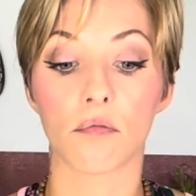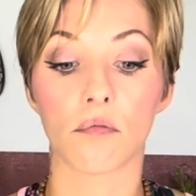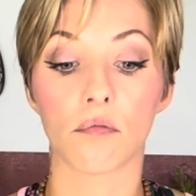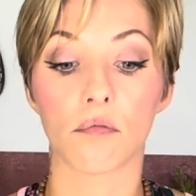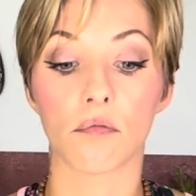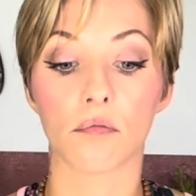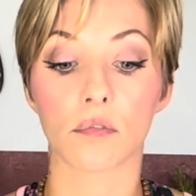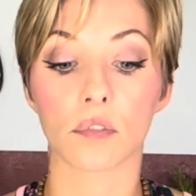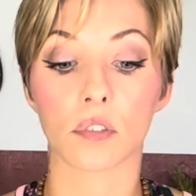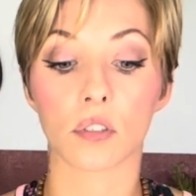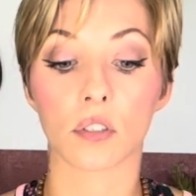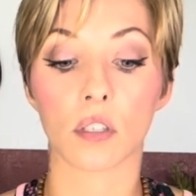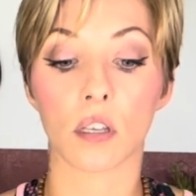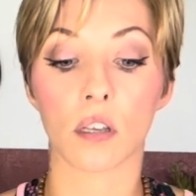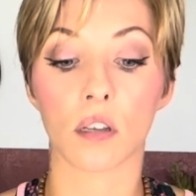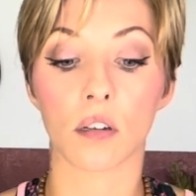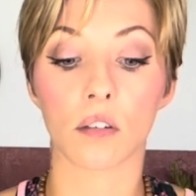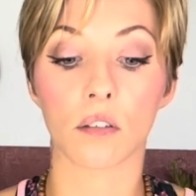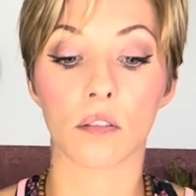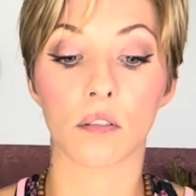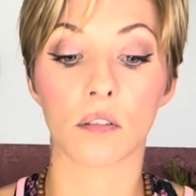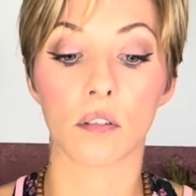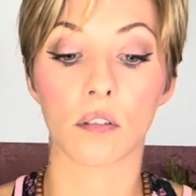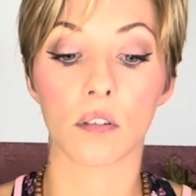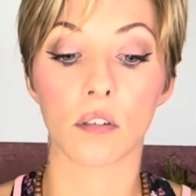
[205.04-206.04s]

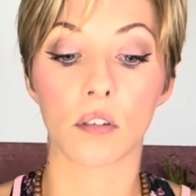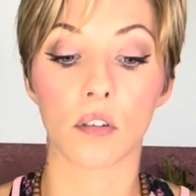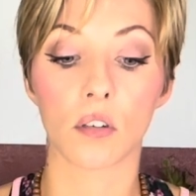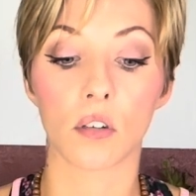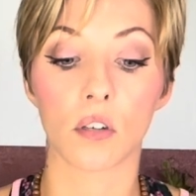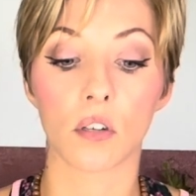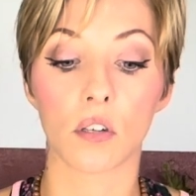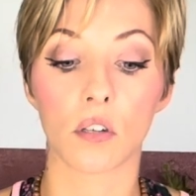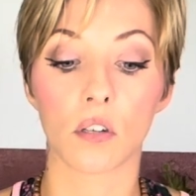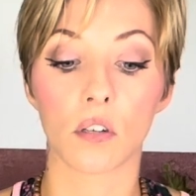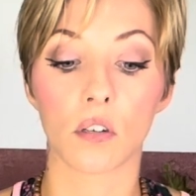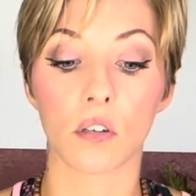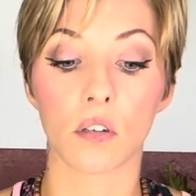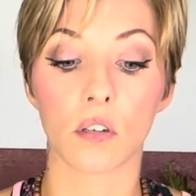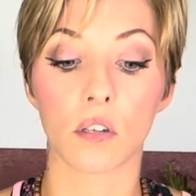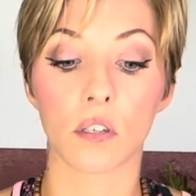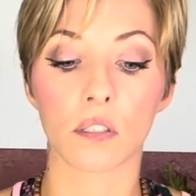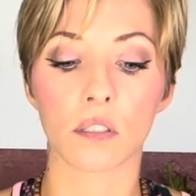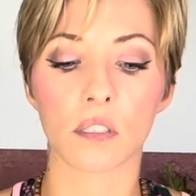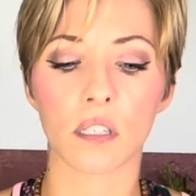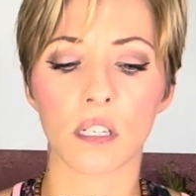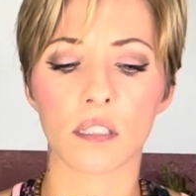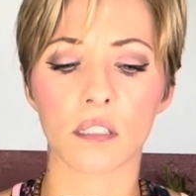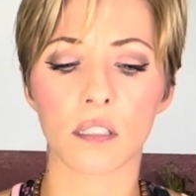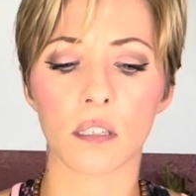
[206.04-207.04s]
So it's
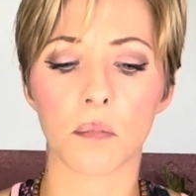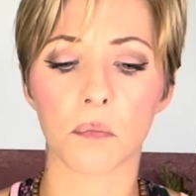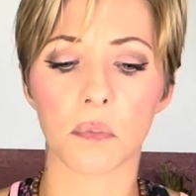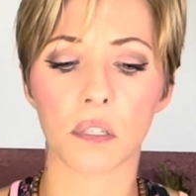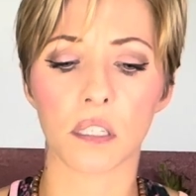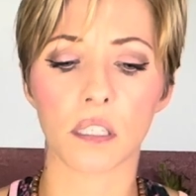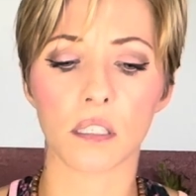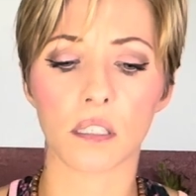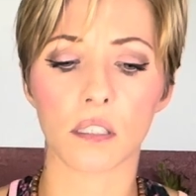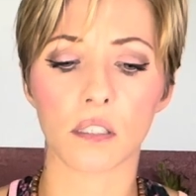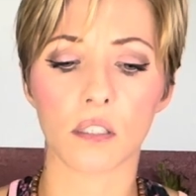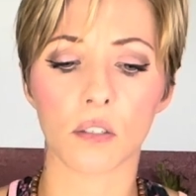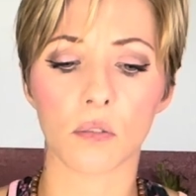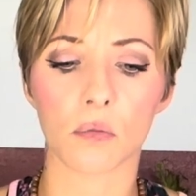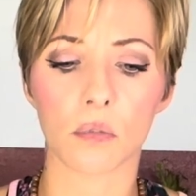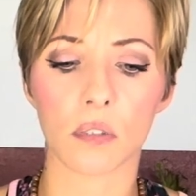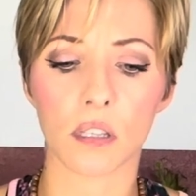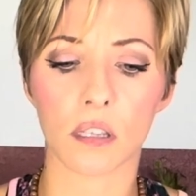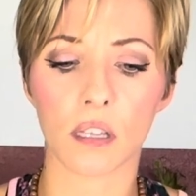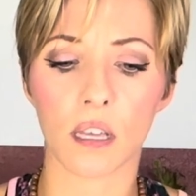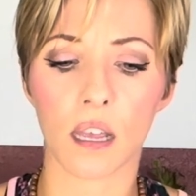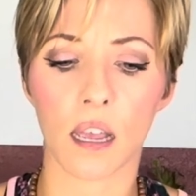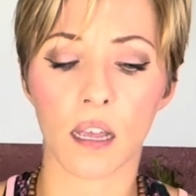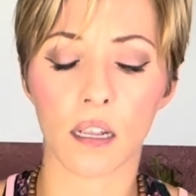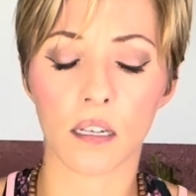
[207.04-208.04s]
got something to do with
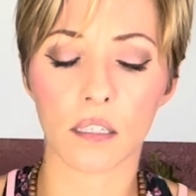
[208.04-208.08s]
that